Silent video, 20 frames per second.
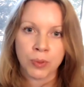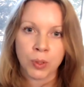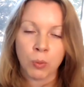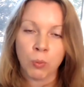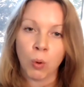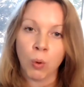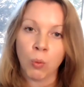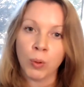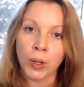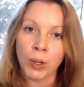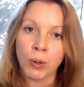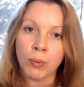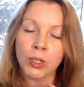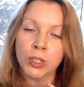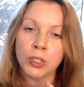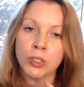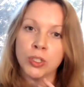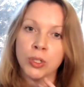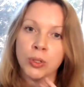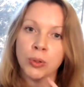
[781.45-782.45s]
What we want
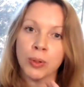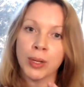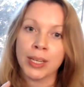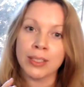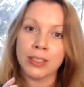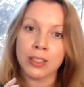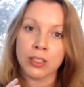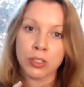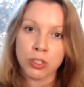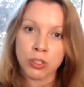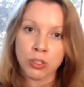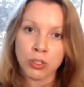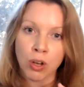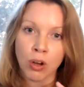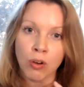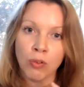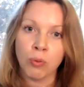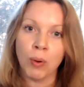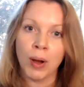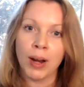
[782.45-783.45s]
to do is a
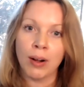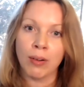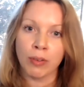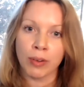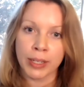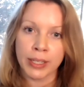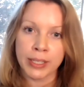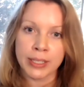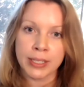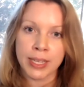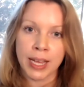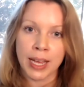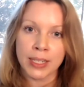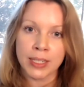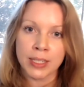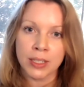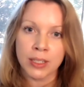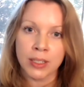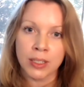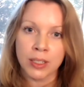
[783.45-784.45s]
software
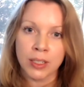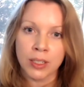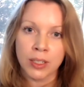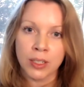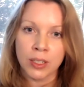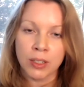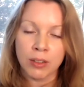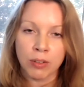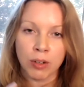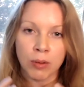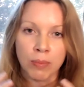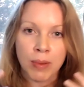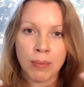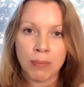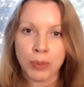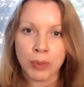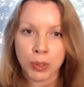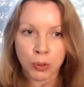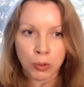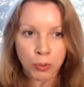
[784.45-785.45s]
reset.
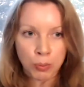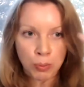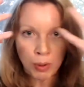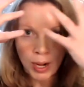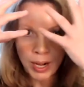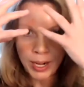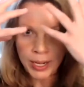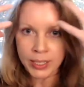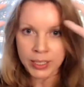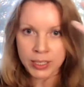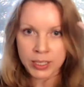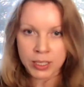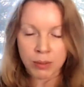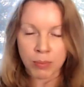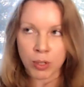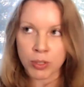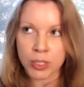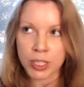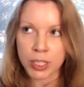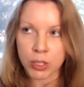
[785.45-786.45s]
Remember, your brain is the
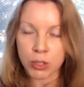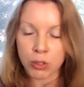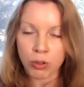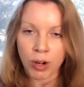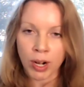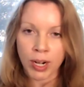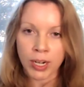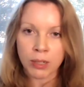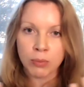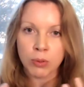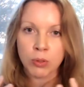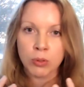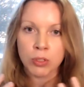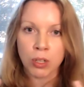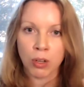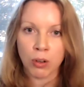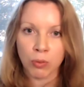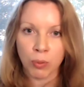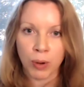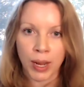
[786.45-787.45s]
most incredible
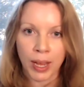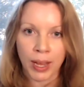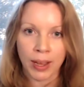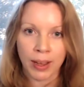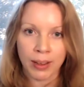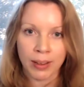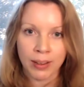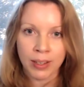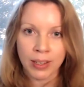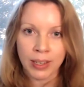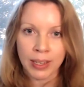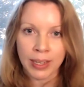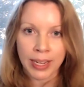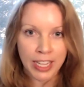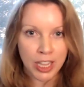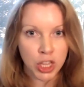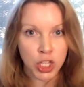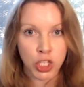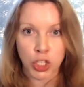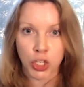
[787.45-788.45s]
software
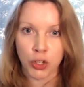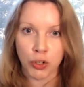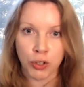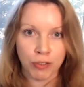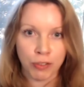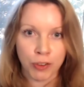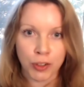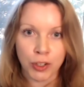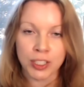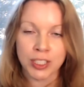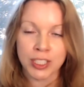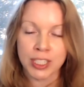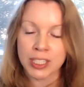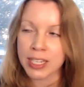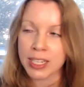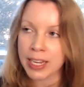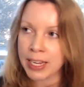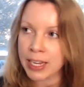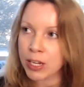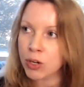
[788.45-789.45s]
in the universe. It's
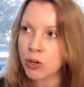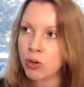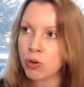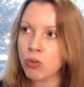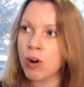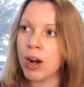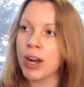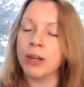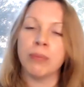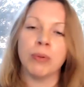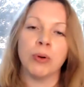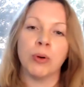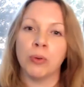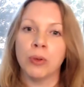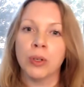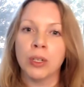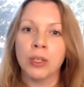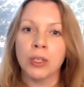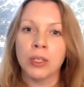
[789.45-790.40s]
incredible.